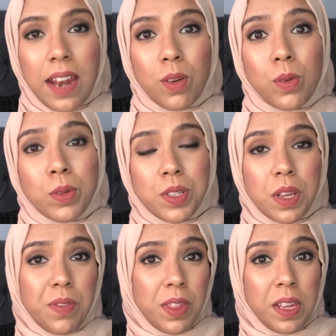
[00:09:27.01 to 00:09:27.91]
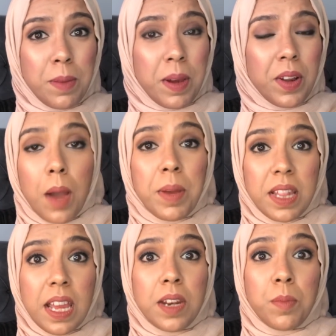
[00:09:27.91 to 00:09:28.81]
And also, if you think about it, I'm
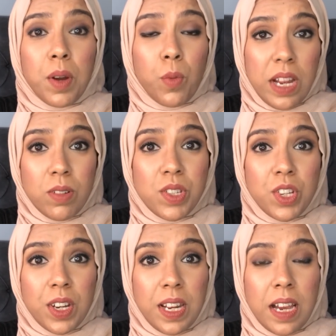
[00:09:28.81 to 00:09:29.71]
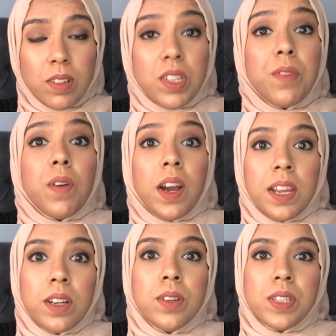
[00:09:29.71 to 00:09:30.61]
at the end of my weight loss journey now, so if I
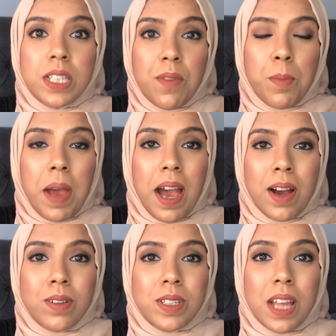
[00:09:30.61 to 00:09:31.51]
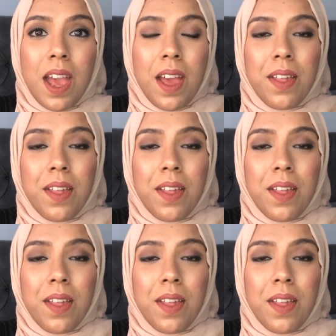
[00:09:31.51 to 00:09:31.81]
can lose 7 pounds,